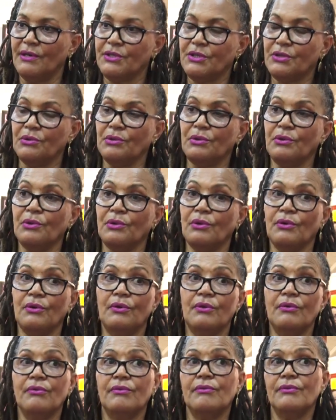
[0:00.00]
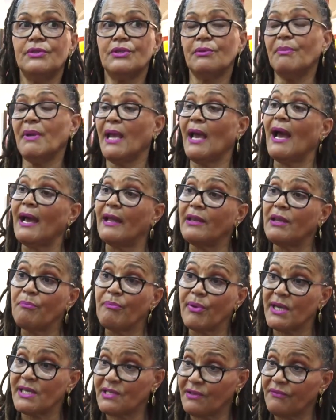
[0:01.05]
to be had, the
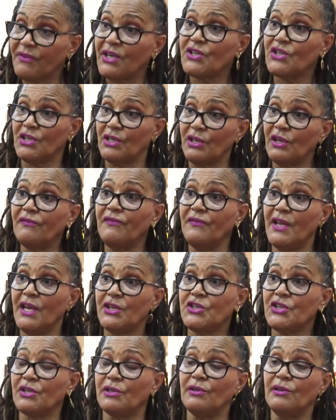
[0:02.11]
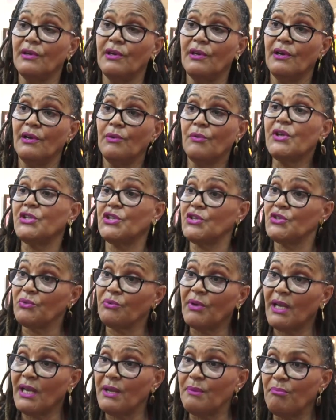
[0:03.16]
preservation of nature, which is
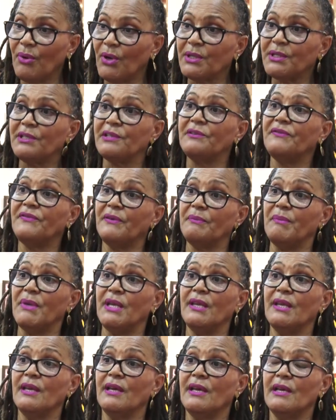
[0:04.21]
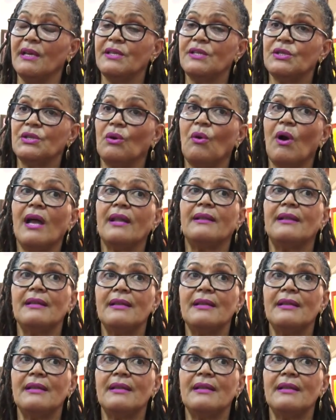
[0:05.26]
really important for me. So at